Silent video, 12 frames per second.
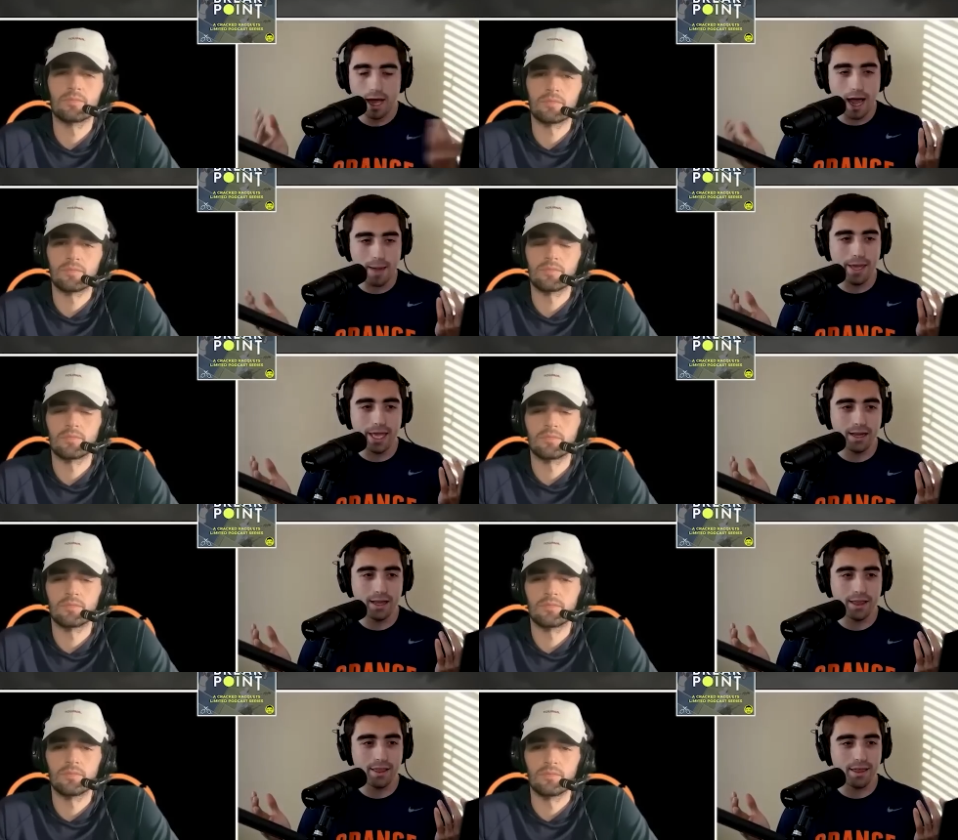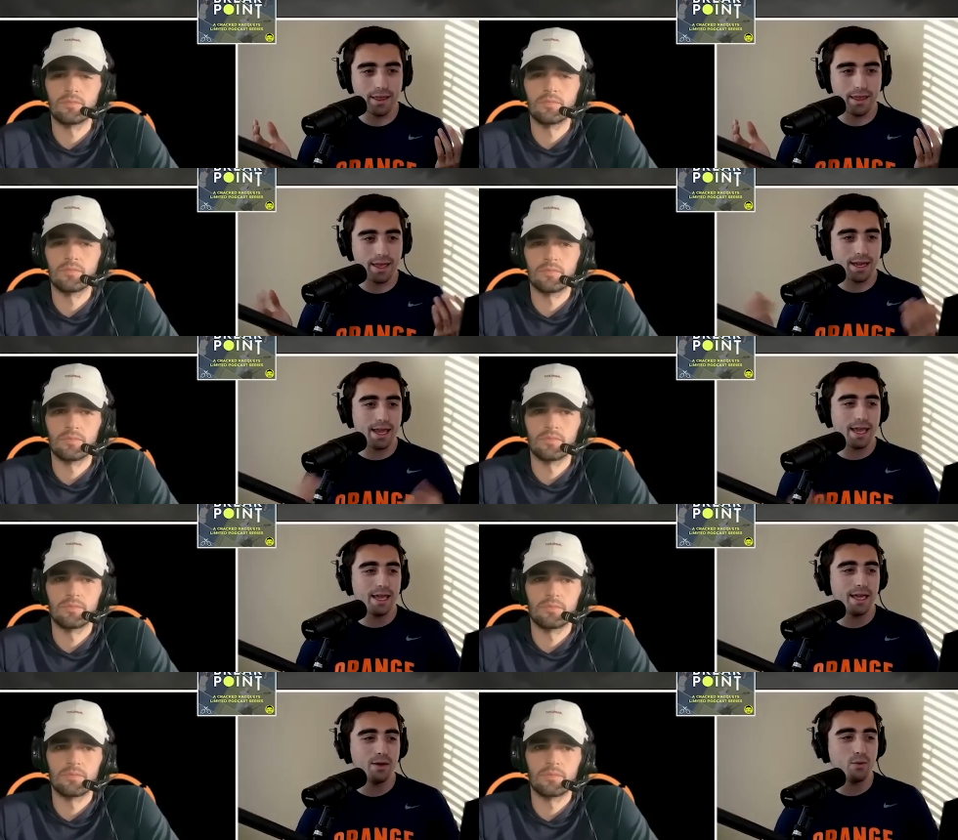Speaker 1: I mean, it,
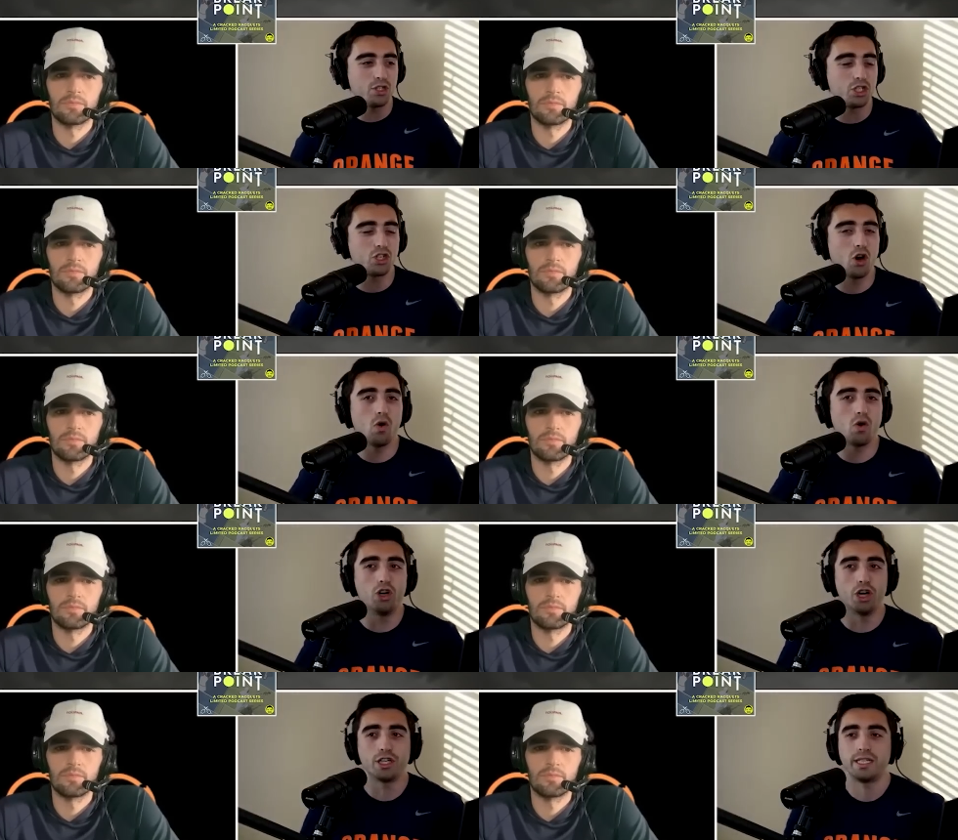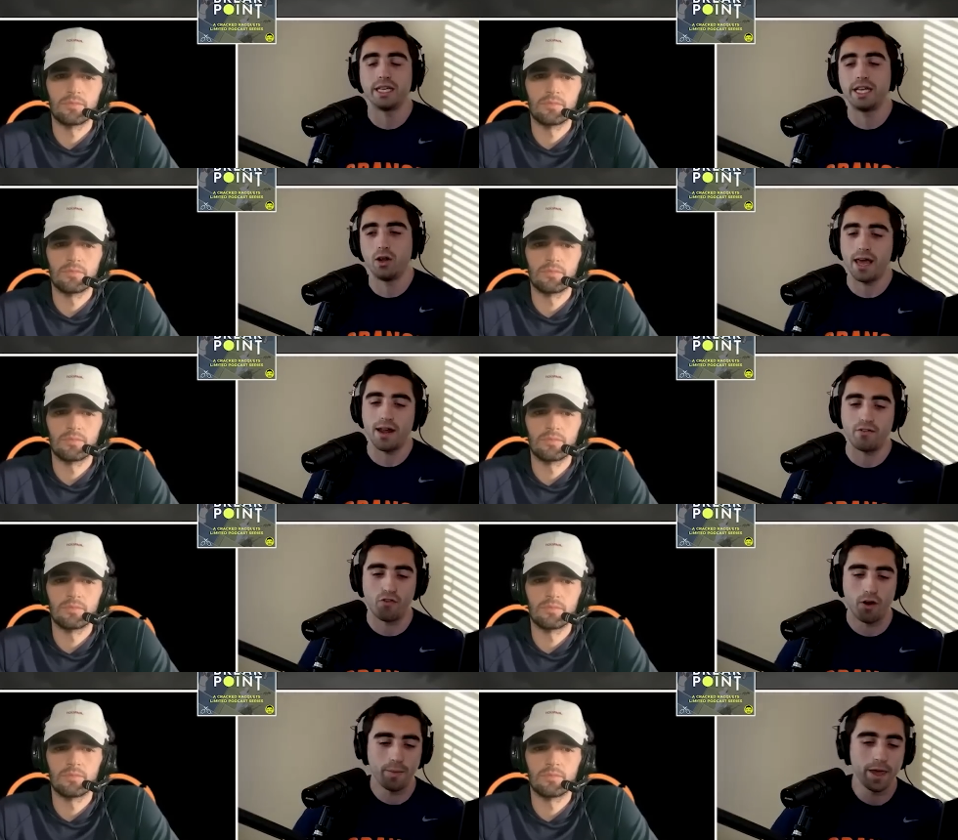it, was so good to hear
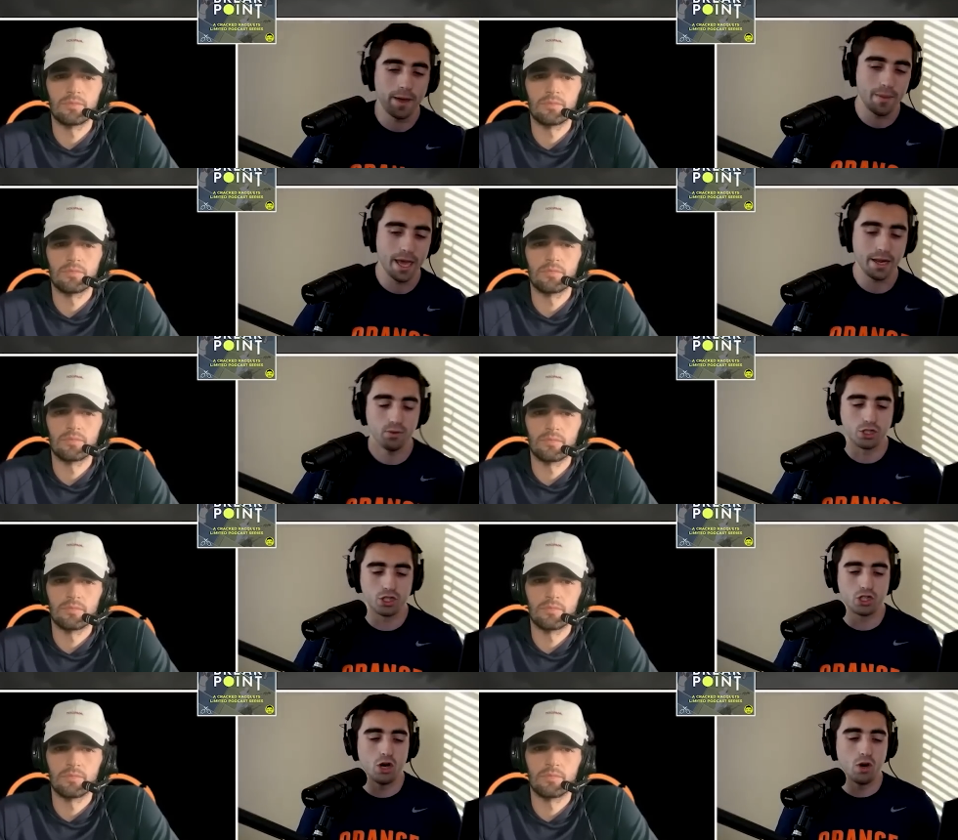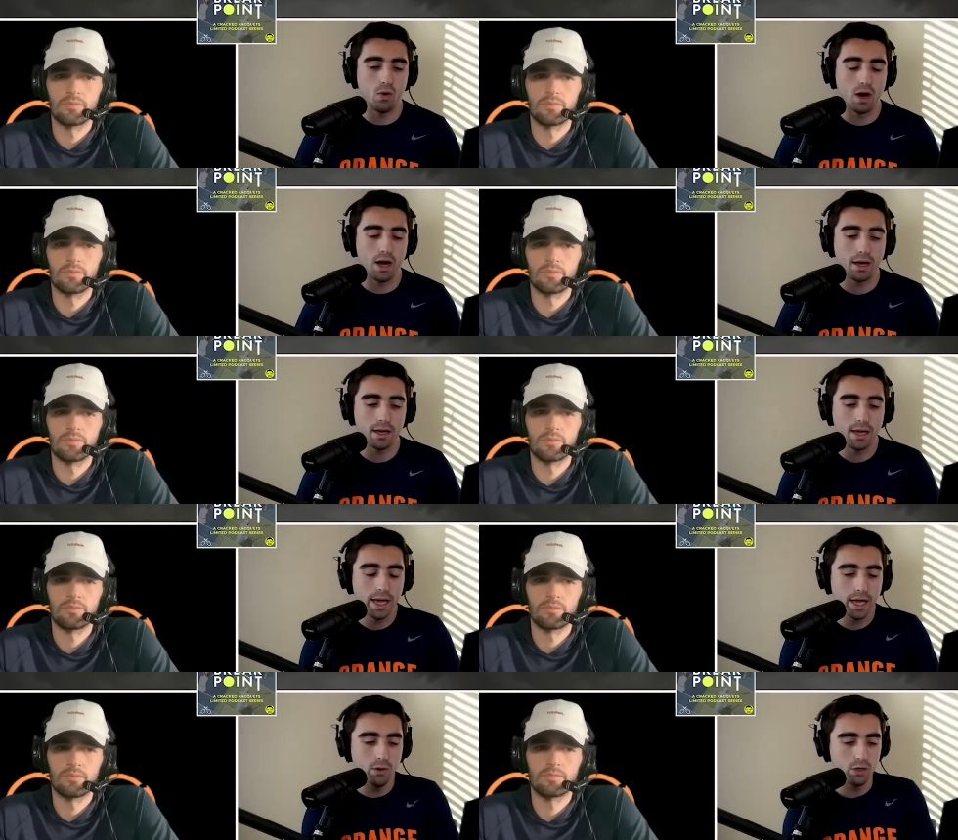that from him, and it was so uh,
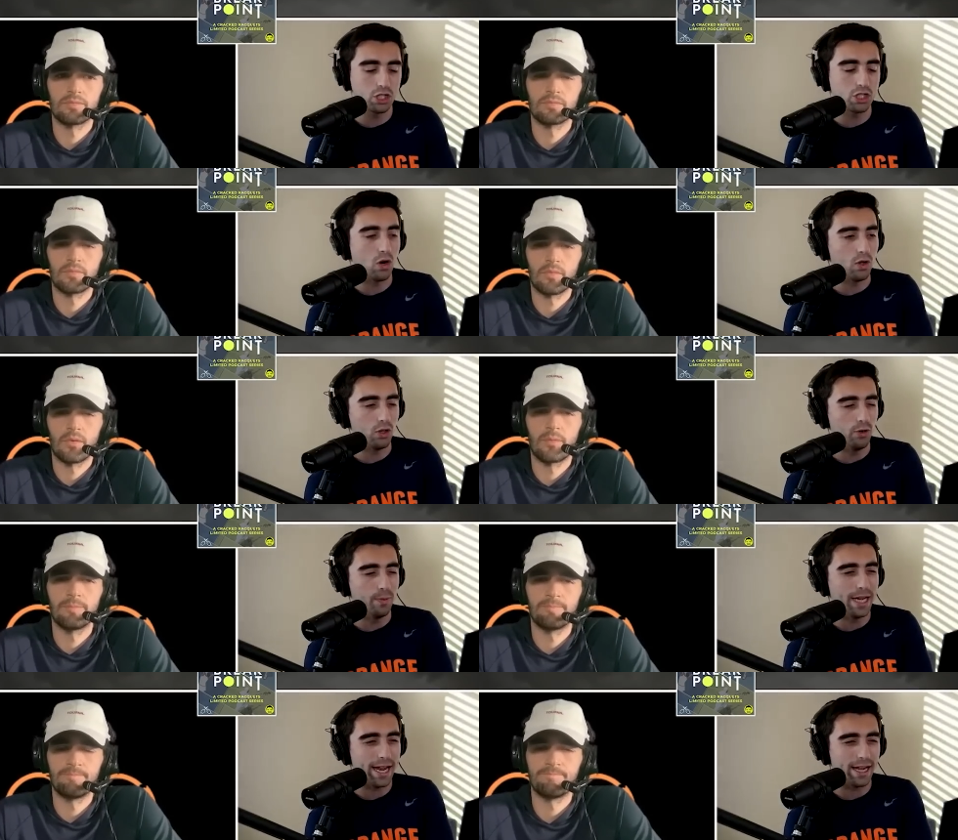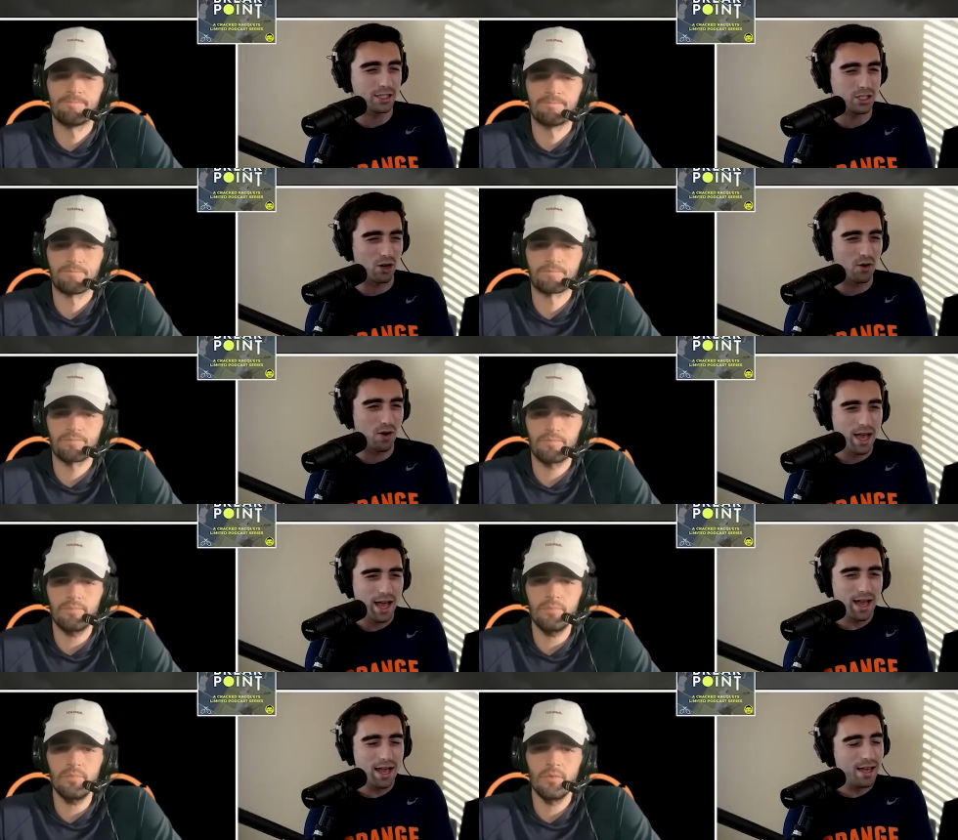it was so illuminating. So,
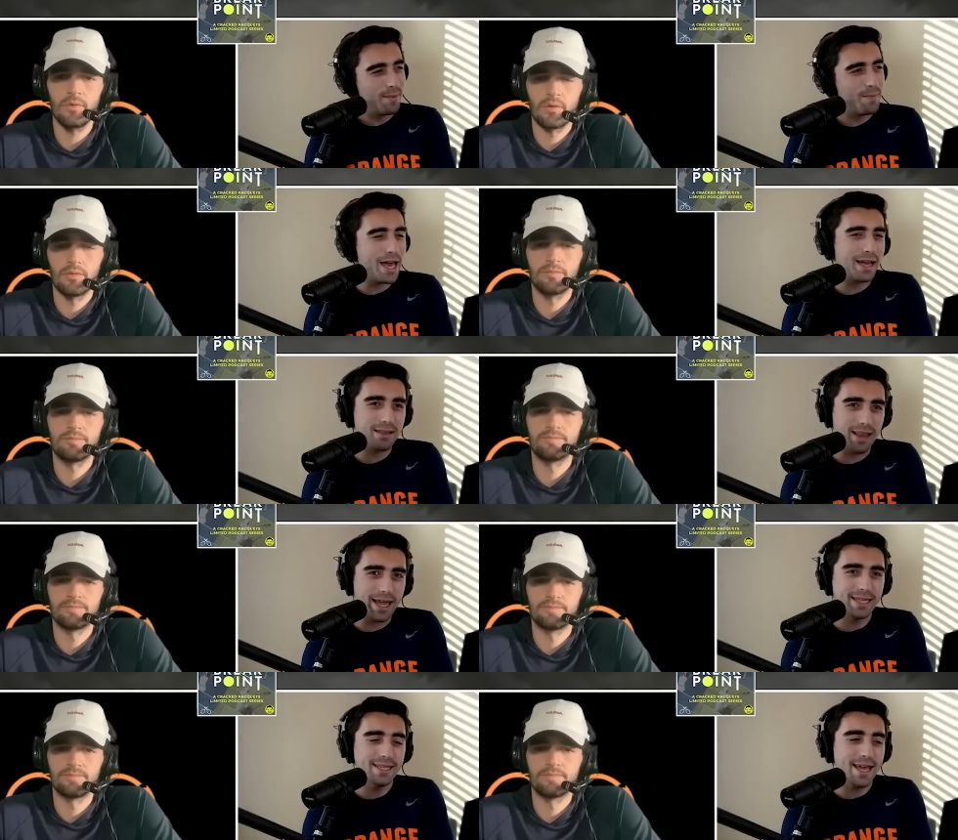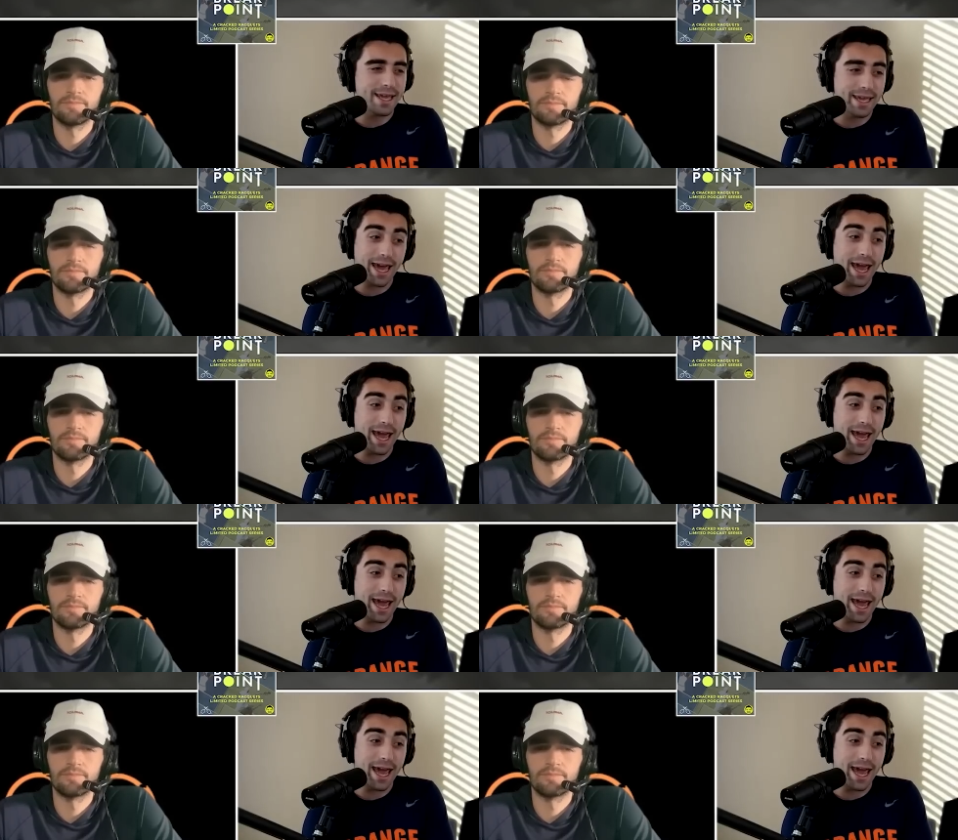man, like Nick,